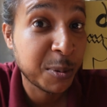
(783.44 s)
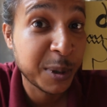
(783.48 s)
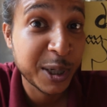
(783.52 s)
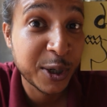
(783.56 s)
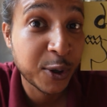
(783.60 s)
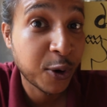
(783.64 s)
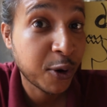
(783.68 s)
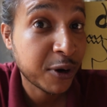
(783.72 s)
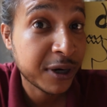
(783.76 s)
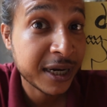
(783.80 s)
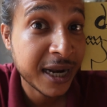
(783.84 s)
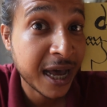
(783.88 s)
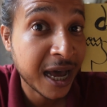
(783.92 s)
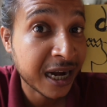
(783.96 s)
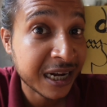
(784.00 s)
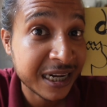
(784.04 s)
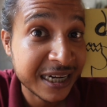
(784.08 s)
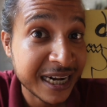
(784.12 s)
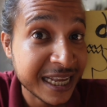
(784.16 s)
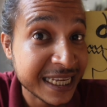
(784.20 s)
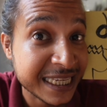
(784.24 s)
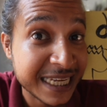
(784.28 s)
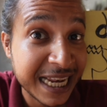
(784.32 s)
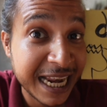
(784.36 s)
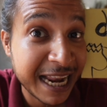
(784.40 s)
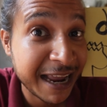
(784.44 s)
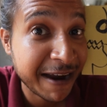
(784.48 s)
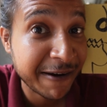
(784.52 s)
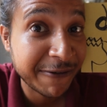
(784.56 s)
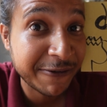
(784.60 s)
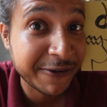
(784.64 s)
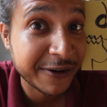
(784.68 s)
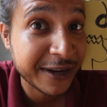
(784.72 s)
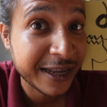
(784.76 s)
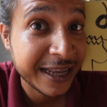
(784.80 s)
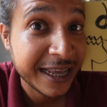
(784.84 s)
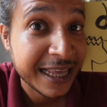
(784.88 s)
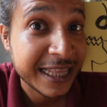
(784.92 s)
be no darkness left,
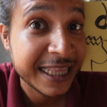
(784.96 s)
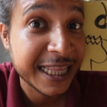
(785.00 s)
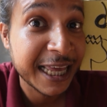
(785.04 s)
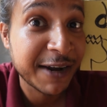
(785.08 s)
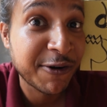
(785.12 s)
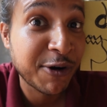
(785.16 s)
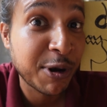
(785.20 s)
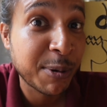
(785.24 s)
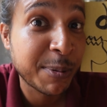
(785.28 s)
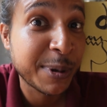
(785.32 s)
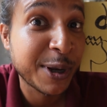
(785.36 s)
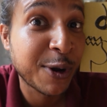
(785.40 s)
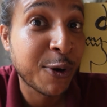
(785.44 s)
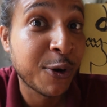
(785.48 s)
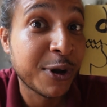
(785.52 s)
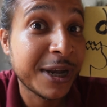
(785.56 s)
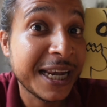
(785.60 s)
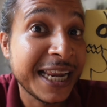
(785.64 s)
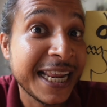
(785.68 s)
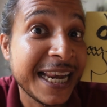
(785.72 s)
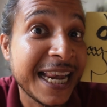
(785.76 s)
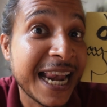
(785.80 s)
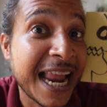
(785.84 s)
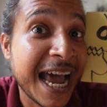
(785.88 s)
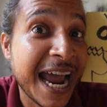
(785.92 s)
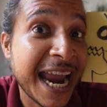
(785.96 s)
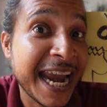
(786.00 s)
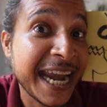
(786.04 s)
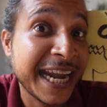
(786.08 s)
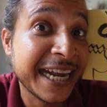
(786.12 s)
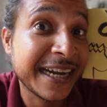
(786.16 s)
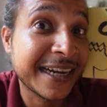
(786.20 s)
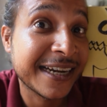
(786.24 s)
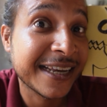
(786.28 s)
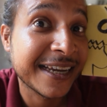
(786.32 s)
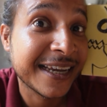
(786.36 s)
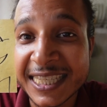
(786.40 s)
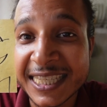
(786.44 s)
there will be only
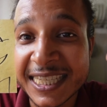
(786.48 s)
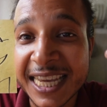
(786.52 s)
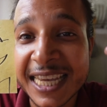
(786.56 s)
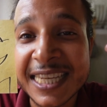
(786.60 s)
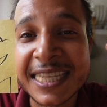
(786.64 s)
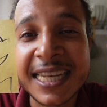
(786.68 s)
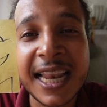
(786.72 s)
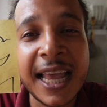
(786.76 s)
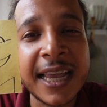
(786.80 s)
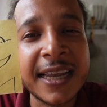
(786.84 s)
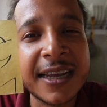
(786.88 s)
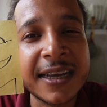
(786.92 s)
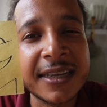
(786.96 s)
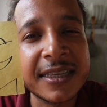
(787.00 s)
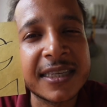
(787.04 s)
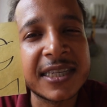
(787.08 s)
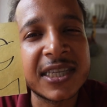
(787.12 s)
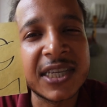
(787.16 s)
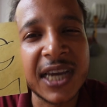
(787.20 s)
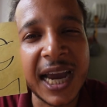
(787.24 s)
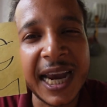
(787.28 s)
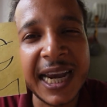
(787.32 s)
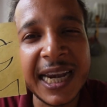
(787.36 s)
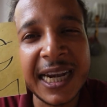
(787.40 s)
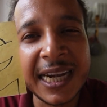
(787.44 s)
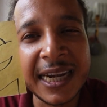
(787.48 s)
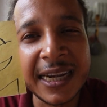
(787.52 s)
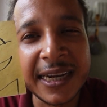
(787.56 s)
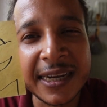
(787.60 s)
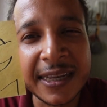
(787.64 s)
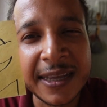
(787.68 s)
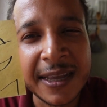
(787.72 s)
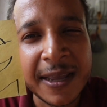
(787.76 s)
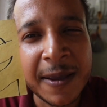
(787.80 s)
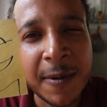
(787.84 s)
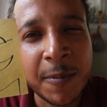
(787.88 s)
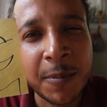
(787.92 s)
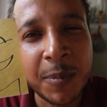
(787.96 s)
light, just like a child
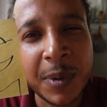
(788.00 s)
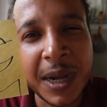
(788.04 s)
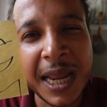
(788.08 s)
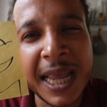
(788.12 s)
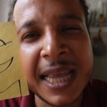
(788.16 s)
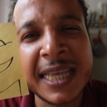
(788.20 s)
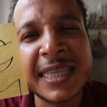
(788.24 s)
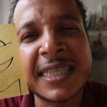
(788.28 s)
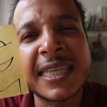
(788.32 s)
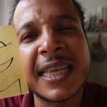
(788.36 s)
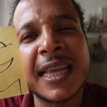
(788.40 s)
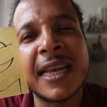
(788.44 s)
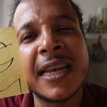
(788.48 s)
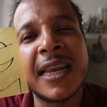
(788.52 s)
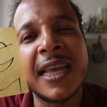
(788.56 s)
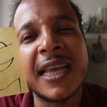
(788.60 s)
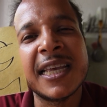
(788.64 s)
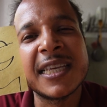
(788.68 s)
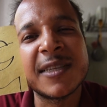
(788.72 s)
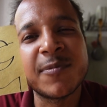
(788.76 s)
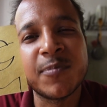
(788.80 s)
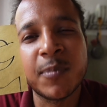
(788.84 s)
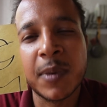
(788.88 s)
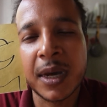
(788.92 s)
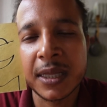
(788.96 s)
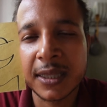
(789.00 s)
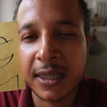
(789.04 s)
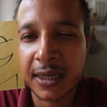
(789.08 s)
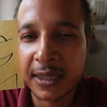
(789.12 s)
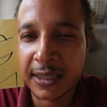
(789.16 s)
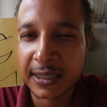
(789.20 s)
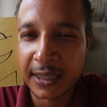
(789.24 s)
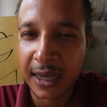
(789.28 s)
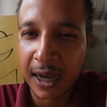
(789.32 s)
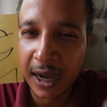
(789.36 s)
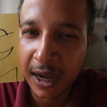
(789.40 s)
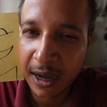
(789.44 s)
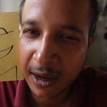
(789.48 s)
plays in his
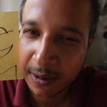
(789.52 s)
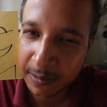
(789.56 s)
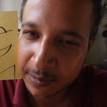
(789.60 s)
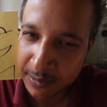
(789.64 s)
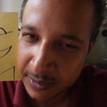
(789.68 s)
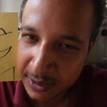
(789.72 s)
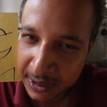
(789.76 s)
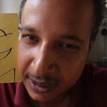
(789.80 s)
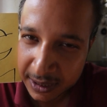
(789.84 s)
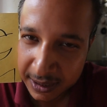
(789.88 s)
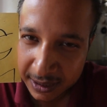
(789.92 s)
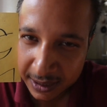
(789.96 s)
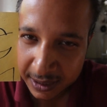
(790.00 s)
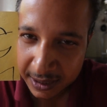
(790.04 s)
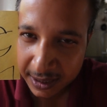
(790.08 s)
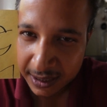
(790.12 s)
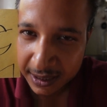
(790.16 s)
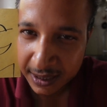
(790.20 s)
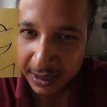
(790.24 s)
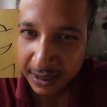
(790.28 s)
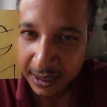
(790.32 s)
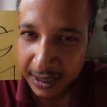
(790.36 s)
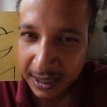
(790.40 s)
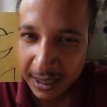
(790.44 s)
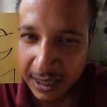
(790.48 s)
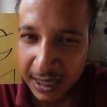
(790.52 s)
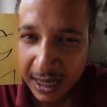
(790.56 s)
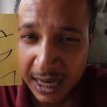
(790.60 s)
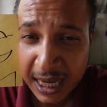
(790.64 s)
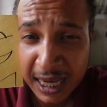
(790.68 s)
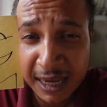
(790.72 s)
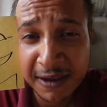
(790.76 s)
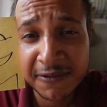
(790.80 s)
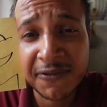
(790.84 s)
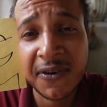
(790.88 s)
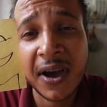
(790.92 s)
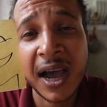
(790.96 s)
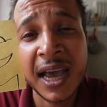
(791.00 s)
mother's arms.
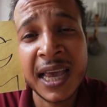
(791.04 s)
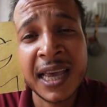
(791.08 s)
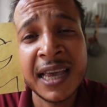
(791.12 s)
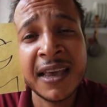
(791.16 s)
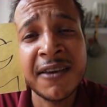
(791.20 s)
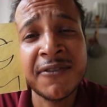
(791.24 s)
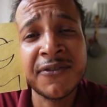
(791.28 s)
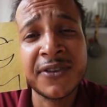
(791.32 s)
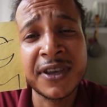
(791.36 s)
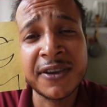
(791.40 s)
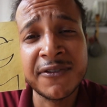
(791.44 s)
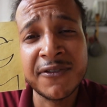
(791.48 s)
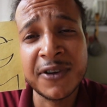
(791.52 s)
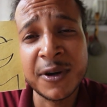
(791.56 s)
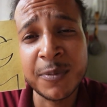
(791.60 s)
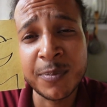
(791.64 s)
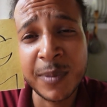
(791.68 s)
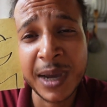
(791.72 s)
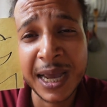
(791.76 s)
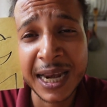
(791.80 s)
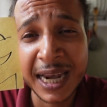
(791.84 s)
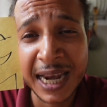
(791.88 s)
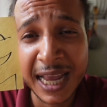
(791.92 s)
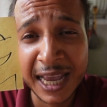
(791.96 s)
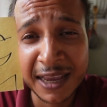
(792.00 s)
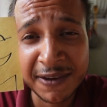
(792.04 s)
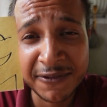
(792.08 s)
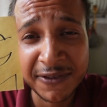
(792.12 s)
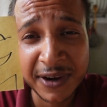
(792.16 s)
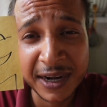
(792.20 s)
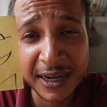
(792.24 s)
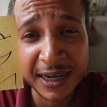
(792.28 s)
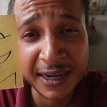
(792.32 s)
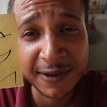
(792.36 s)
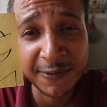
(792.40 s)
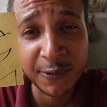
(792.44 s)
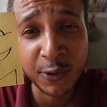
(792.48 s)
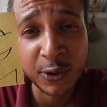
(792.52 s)
If I have given my life
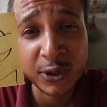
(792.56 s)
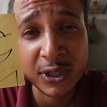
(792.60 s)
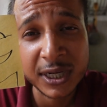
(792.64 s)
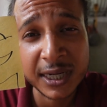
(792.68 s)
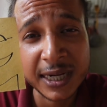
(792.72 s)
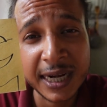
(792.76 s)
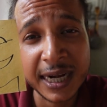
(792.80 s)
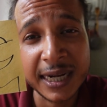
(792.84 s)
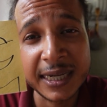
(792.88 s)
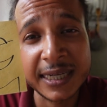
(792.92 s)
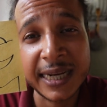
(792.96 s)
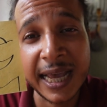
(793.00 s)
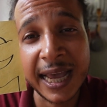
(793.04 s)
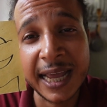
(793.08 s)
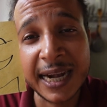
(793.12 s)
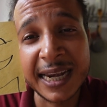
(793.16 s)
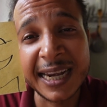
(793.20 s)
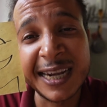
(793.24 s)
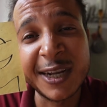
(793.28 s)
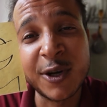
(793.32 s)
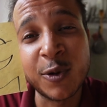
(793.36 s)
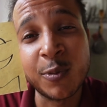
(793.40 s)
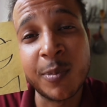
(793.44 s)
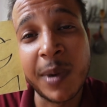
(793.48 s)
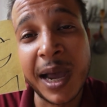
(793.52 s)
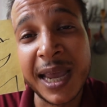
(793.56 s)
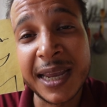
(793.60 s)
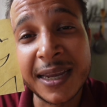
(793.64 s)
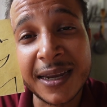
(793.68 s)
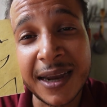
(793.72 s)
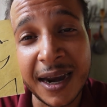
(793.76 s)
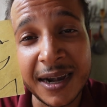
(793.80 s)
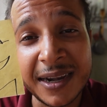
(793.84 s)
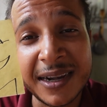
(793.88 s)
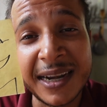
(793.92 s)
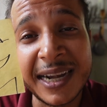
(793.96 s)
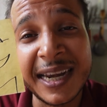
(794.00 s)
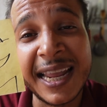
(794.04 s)
and devotion entirely to my
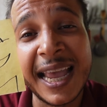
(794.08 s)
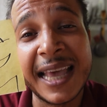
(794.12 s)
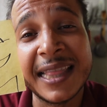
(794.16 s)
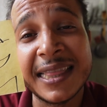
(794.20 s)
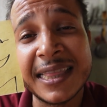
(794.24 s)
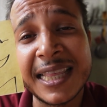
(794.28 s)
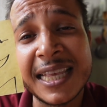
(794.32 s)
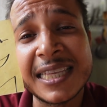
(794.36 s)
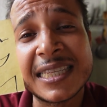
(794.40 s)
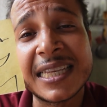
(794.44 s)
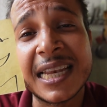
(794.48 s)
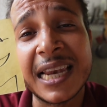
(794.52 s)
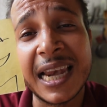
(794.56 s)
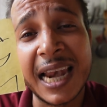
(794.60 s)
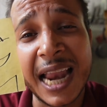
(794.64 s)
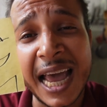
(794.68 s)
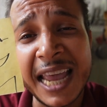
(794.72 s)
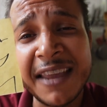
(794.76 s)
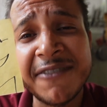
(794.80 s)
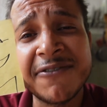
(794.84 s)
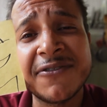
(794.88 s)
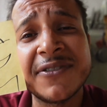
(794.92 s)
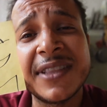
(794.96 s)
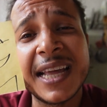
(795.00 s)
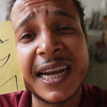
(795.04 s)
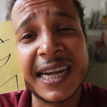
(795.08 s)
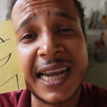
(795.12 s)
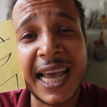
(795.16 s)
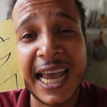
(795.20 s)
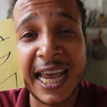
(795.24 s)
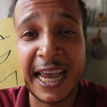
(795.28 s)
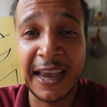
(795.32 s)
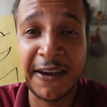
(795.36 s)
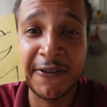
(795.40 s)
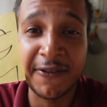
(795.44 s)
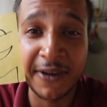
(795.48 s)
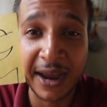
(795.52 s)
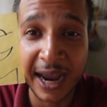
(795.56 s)
country and this life that I
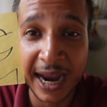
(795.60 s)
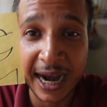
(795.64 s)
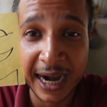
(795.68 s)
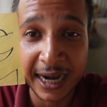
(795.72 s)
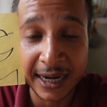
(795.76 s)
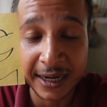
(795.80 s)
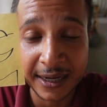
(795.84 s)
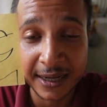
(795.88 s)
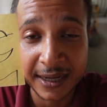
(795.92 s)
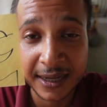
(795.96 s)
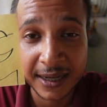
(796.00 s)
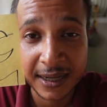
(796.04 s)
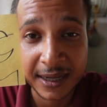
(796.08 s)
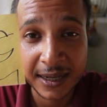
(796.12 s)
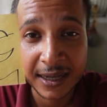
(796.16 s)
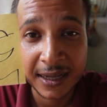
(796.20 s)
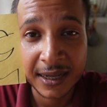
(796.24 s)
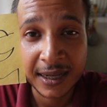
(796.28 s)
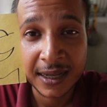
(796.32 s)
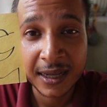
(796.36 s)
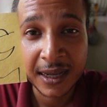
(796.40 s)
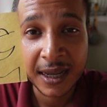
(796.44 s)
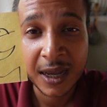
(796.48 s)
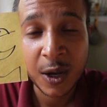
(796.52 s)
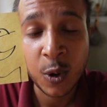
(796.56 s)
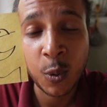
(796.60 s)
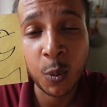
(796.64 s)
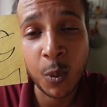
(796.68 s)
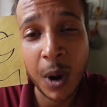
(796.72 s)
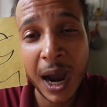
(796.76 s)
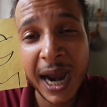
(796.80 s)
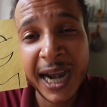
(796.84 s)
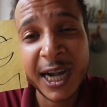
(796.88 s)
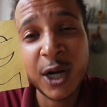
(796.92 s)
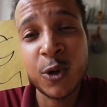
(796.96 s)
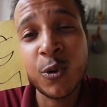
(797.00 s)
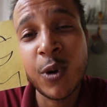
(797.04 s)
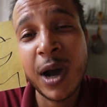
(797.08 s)
have had,
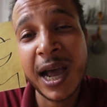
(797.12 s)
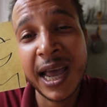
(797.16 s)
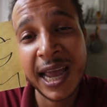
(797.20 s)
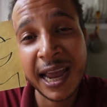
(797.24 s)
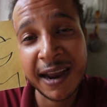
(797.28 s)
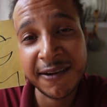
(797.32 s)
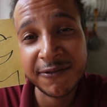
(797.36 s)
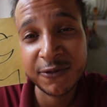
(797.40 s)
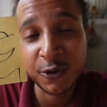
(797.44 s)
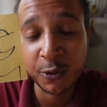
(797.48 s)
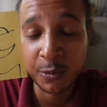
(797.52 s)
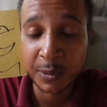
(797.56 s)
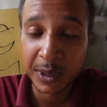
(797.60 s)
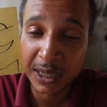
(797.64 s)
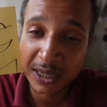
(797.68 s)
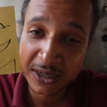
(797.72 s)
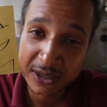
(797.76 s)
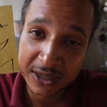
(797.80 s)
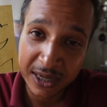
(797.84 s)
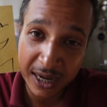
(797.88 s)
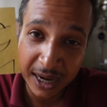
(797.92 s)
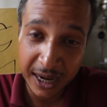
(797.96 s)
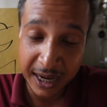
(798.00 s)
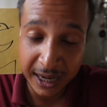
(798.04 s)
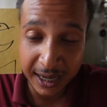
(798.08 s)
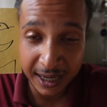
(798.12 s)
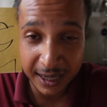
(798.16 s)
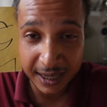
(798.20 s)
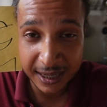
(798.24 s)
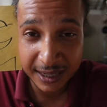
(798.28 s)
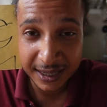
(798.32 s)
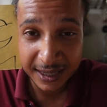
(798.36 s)
why do I have to be shy?